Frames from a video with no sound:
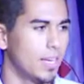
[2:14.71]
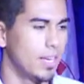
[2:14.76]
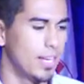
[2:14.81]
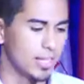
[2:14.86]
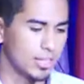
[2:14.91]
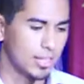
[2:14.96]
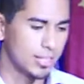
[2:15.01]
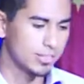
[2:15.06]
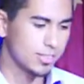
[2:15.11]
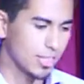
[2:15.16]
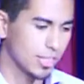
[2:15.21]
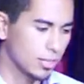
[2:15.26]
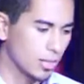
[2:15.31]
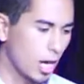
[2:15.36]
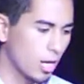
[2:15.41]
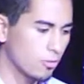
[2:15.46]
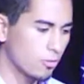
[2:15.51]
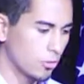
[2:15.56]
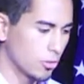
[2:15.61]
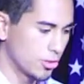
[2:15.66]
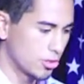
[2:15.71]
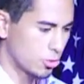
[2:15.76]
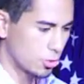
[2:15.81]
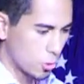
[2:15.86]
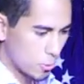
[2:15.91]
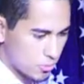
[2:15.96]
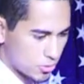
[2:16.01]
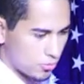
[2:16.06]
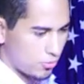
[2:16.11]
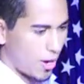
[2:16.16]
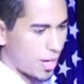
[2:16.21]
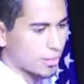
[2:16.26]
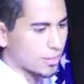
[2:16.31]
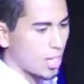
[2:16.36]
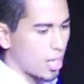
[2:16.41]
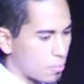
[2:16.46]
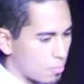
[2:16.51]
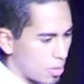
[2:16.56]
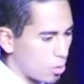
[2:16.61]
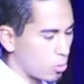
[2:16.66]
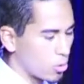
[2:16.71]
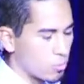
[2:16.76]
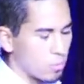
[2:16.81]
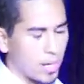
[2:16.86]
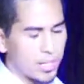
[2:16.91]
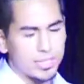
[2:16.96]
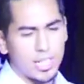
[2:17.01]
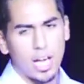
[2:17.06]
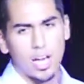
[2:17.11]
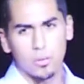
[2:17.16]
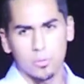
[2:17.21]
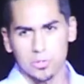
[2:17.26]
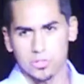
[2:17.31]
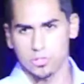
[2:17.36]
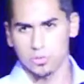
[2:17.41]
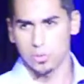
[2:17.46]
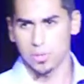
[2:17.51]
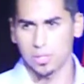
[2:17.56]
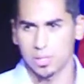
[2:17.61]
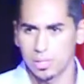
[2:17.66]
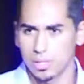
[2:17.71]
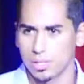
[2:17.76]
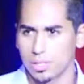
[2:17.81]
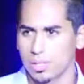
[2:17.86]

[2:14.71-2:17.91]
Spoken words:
It didn't take long for this group to find out about what my dad was doing.